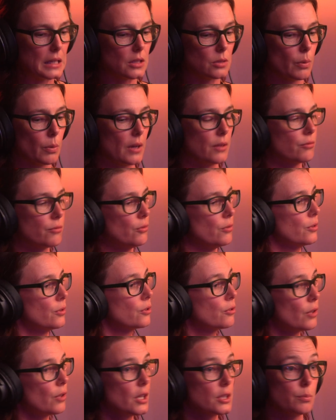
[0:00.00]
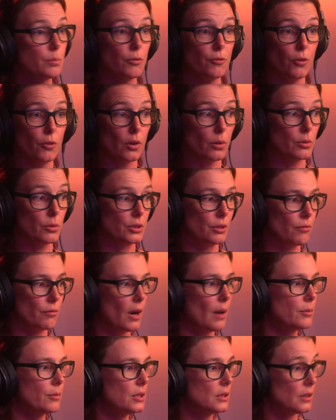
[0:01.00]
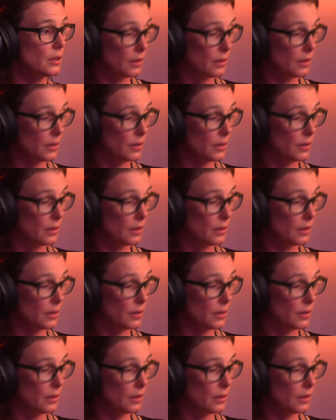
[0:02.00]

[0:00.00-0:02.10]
its way through the crust before it was erupted,